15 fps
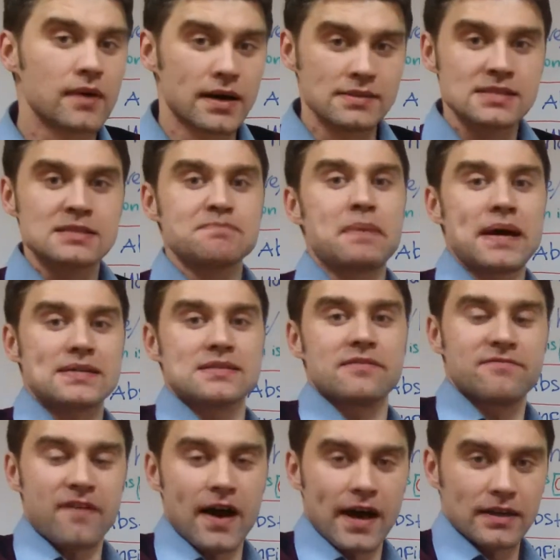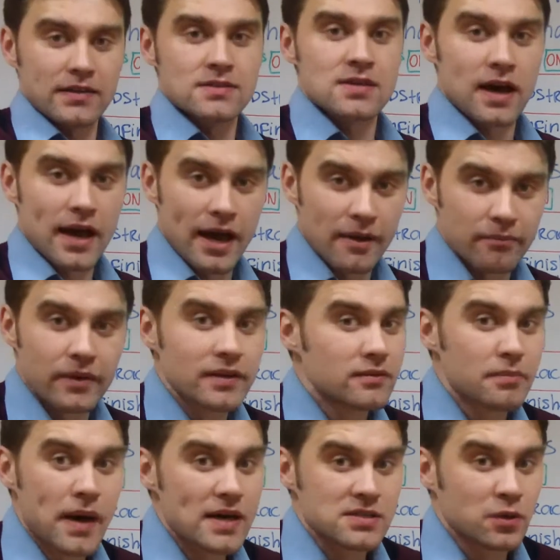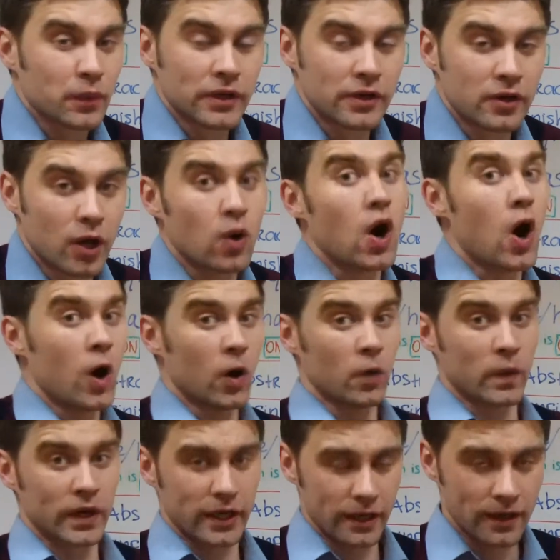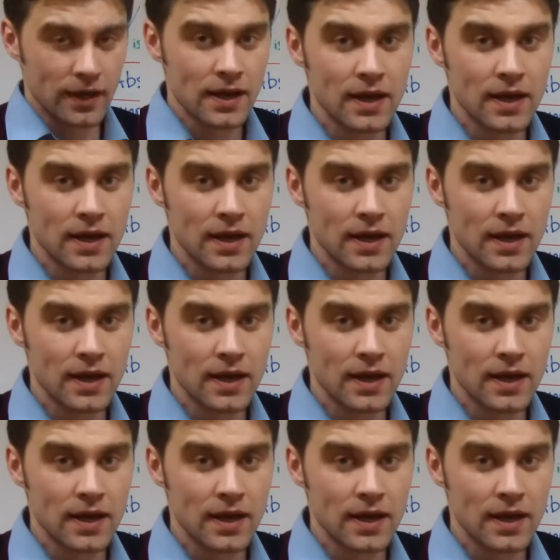unspecified time in the past, and we don't know. Already.